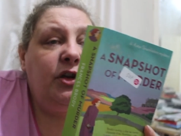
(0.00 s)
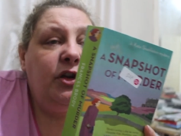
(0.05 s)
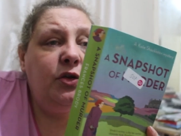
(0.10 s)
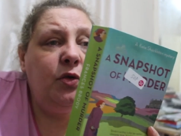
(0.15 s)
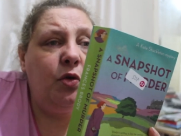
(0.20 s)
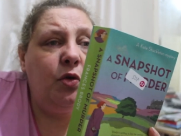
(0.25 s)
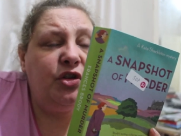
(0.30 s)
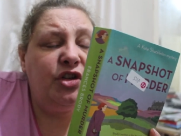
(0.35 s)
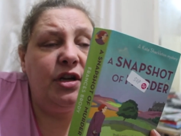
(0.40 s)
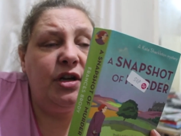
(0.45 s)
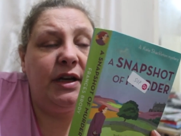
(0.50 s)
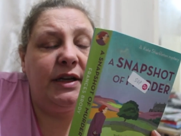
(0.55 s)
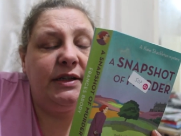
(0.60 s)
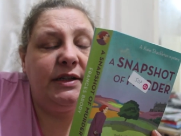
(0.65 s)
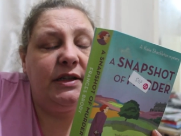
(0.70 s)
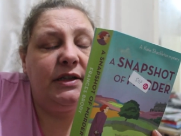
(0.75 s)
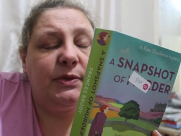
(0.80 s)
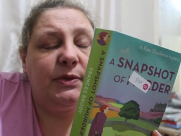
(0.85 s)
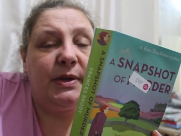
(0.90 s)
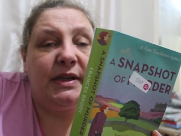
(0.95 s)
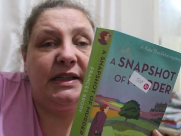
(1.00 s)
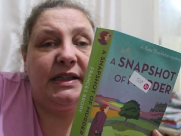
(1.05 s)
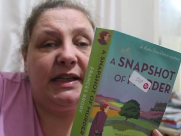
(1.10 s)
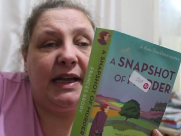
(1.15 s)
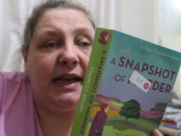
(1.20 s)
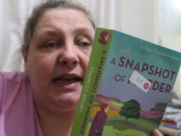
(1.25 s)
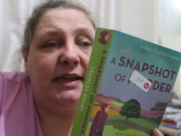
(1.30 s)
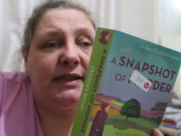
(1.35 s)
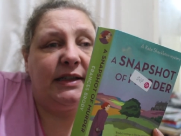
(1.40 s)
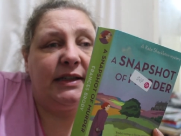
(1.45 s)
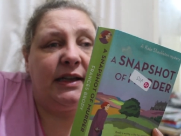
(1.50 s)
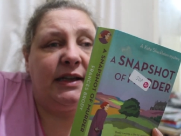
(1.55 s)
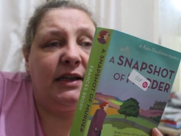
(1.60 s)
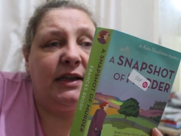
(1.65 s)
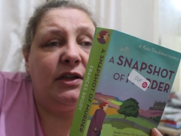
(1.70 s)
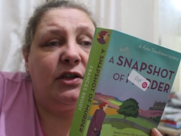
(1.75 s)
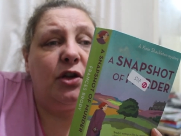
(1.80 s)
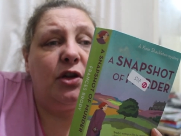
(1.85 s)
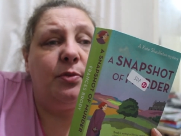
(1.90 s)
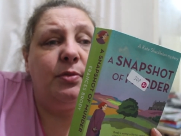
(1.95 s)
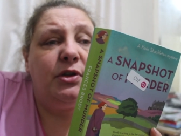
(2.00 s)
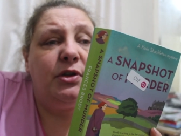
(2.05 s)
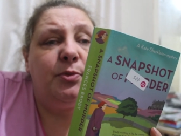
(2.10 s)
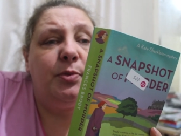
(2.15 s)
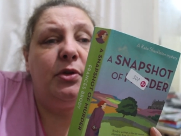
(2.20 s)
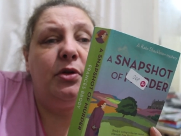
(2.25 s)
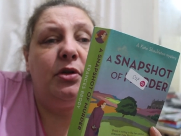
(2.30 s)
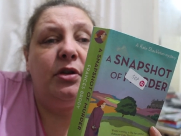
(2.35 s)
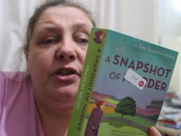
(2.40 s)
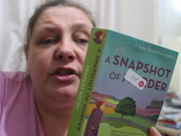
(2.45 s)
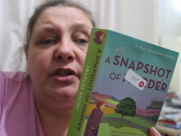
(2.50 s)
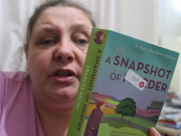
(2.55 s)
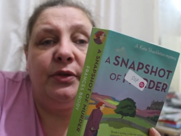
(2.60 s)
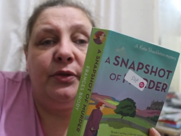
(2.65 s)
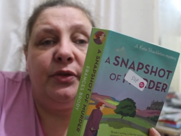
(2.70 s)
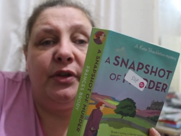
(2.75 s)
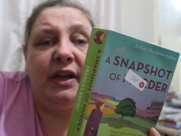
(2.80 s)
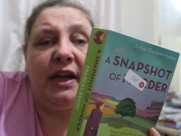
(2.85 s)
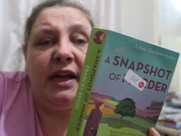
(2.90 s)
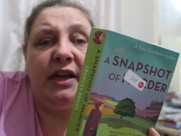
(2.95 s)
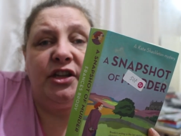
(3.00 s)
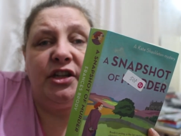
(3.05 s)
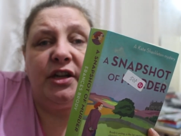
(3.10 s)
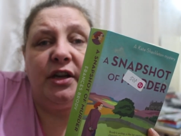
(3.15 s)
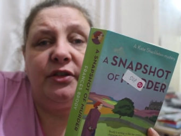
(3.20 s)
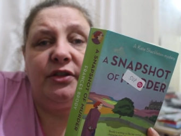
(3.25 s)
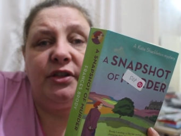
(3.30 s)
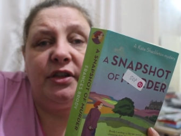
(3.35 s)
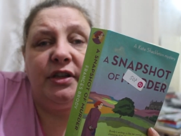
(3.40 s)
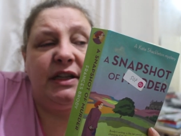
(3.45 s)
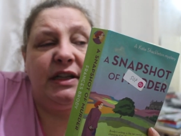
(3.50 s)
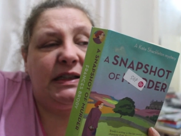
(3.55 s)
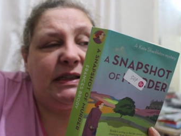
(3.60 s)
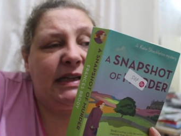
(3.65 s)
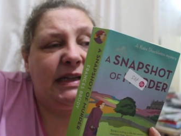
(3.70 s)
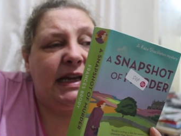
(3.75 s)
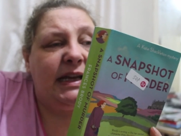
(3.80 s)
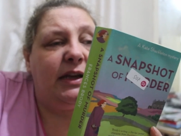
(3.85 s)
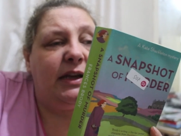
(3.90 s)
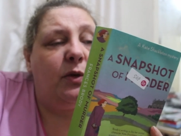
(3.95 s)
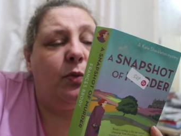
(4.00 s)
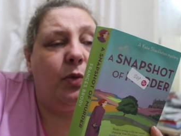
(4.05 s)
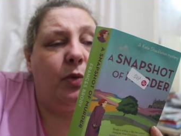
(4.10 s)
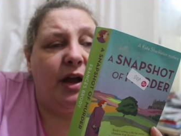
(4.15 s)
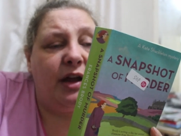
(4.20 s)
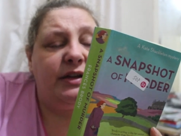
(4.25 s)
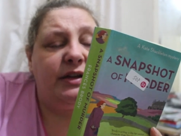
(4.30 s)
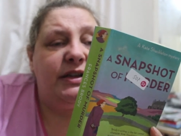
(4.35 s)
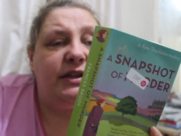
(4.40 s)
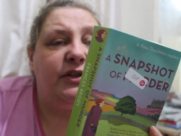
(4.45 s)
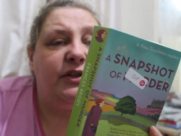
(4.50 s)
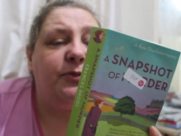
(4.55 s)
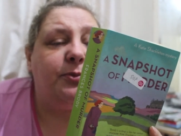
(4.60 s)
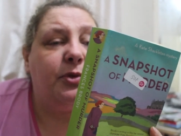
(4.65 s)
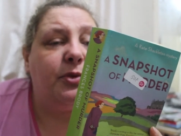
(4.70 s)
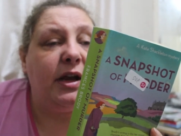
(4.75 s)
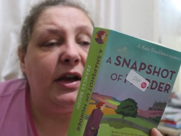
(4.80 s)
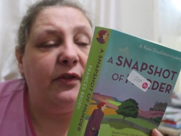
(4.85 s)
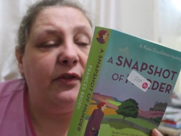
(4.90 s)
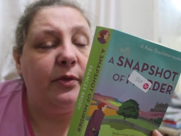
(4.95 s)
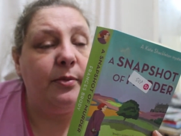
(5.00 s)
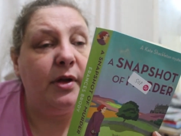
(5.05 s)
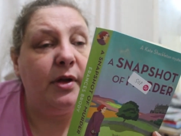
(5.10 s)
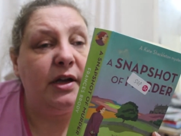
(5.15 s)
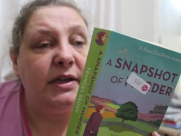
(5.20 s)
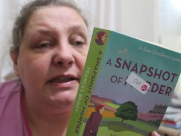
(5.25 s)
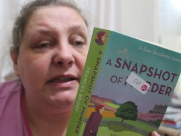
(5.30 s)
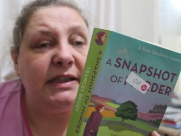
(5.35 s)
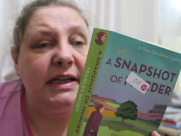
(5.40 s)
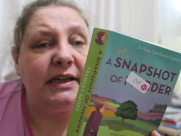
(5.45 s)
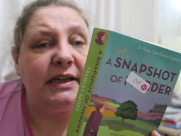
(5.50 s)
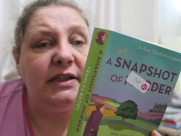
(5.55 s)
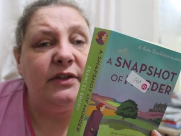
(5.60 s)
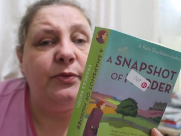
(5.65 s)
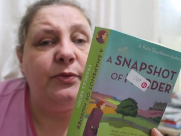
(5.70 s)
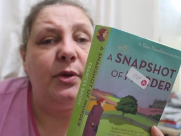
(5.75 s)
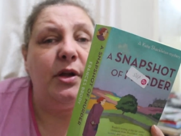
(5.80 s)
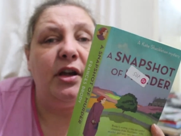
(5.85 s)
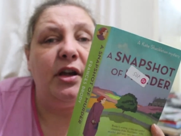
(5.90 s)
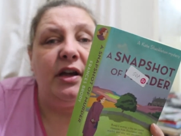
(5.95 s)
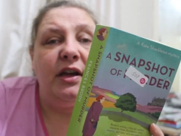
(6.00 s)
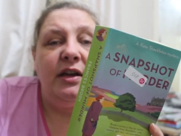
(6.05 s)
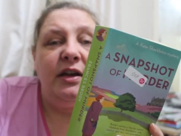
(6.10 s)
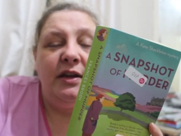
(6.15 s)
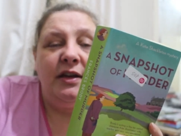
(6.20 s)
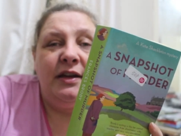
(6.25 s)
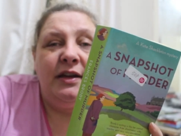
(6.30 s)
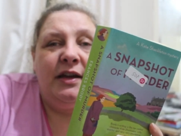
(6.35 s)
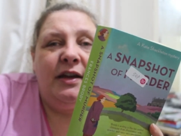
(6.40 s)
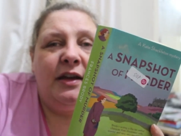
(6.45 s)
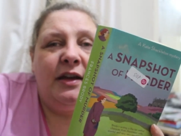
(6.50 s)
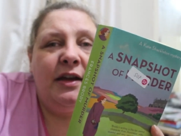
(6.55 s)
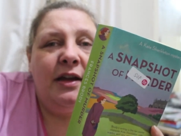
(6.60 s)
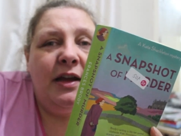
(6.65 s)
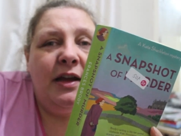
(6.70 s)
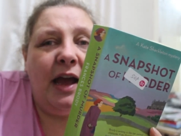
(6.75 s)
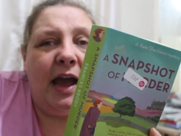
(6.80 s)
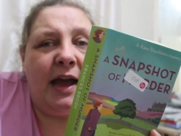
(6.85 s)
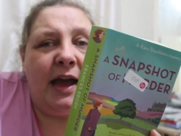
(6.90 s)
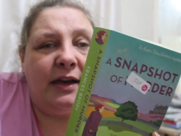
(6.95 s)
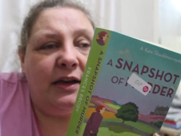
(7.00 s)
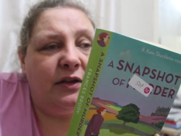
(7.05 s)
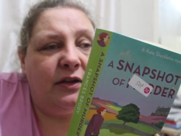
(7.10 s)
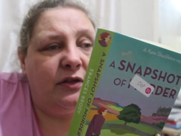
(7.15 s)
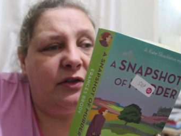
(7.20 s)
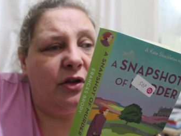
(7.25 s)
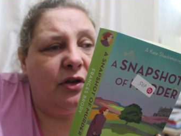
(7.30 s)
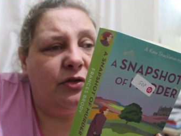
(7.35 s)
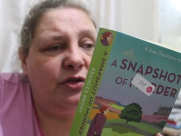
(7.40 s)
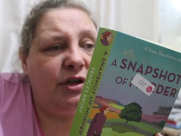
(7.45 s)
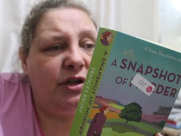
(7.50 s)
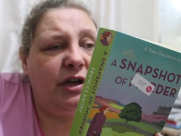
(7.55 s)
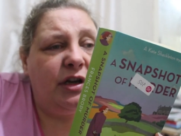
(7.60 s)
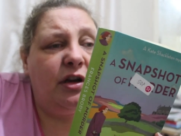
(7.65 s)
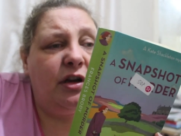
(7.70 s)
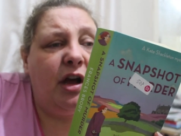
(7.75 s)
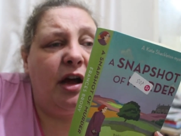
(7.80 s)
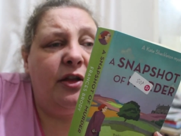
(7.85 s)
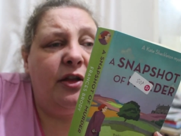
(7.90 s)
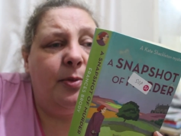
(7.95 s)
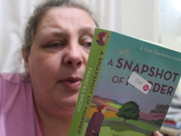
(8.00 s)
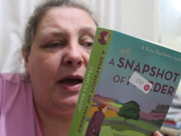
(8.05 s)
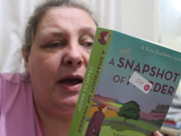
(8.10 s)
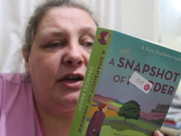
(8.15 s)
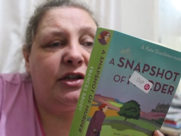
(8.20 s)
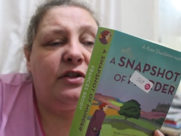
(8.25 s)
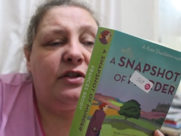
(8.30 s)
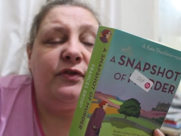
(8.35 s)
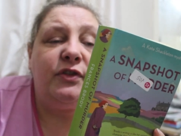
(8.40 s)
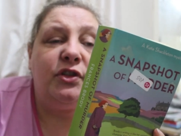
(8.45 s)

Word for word: Yorkshire 1928, an indomitable sleuth Kate Shackleton is taking a well-deserved break from her detective work and indulging in her other passion,